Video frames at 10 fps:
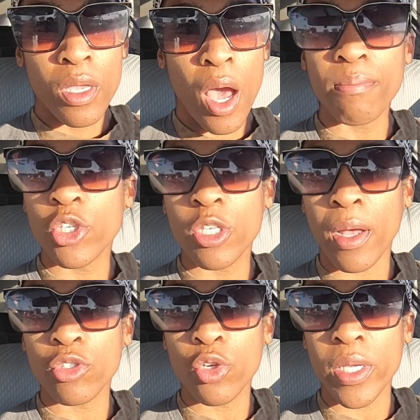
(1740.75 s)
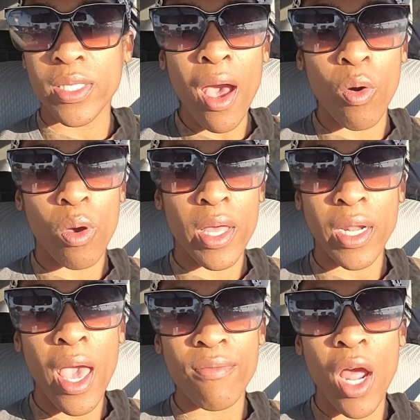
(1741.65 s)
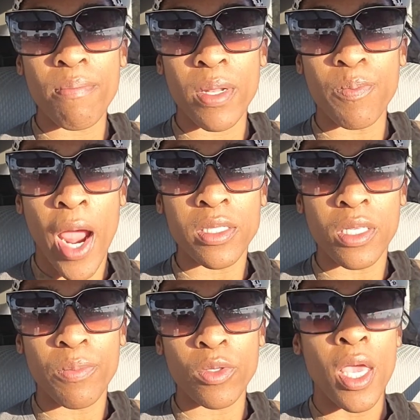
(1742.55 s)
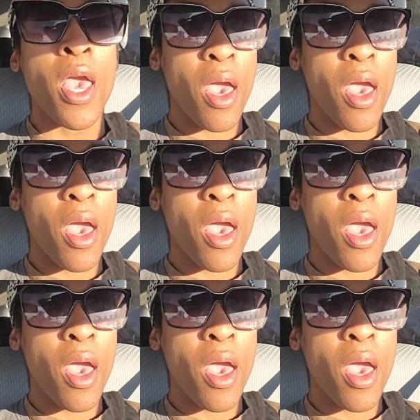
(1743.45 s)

I'm just about 2 weeks out, and I have not been practicing posing.